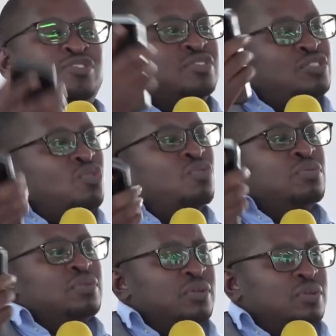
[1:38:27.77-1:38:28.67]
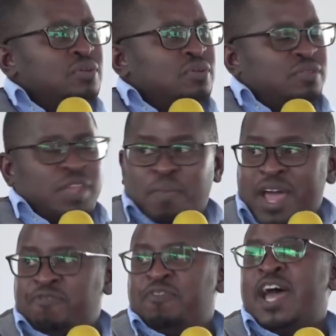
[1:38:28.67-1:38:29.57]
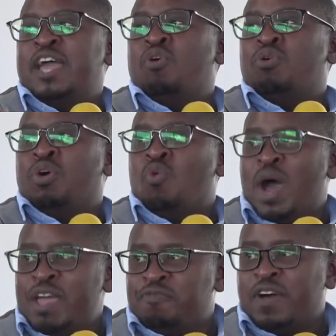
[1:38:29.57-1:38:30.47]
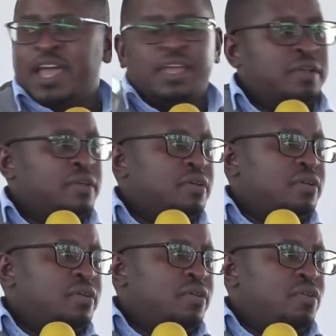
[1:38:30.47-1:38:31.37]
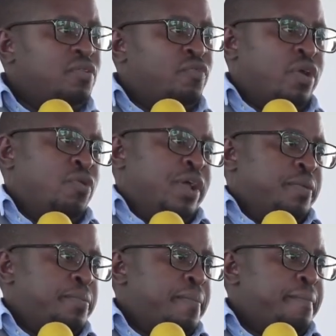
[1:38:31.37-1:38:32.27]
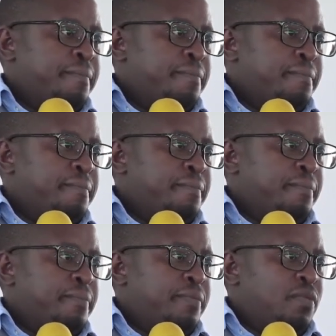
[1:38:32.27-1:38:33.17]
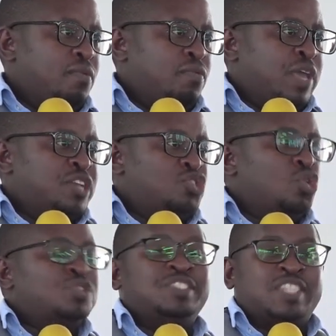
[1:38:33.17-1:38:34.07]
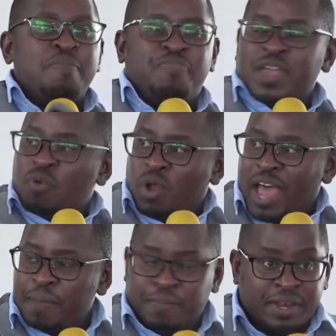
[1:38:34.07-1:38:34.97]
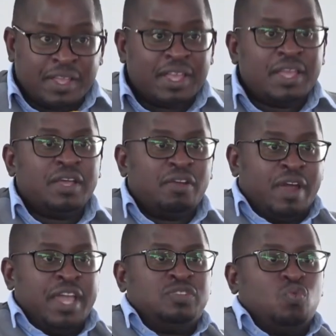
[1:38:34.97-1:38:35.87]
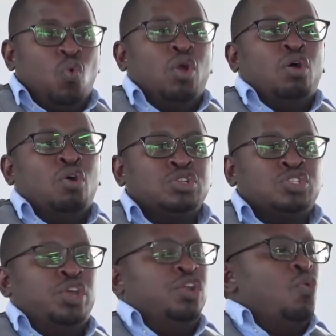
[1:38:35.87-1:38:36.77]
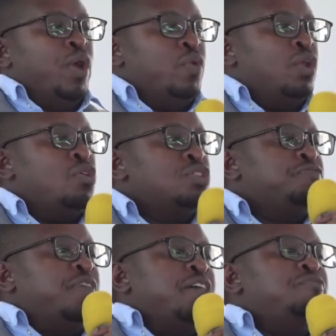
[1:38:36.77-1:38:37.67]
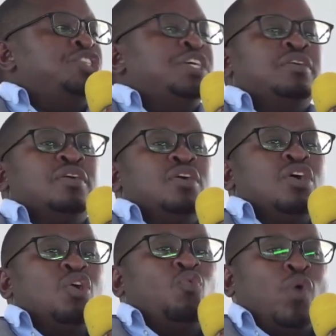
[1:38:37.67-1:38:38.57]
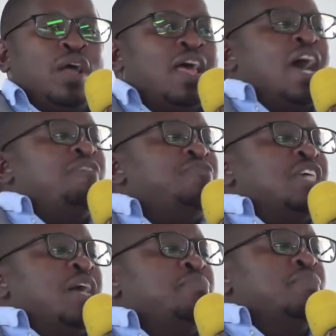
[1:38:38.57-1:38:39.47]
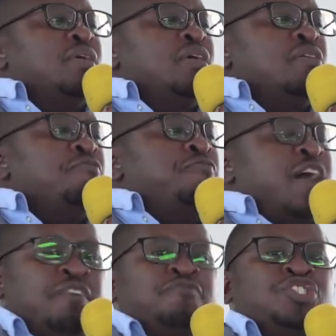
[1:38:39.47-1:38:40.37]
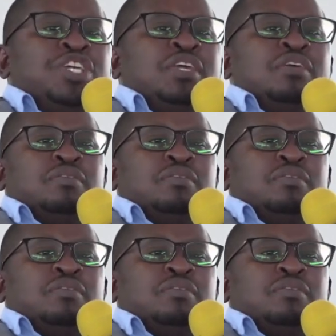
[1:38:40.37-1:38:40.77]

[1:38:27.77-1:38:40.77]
through the MiFi or the Wi-Fi router. Okay, so same thing will happen, right? We'll also, you know, when we launch 5G, we'll have some 5G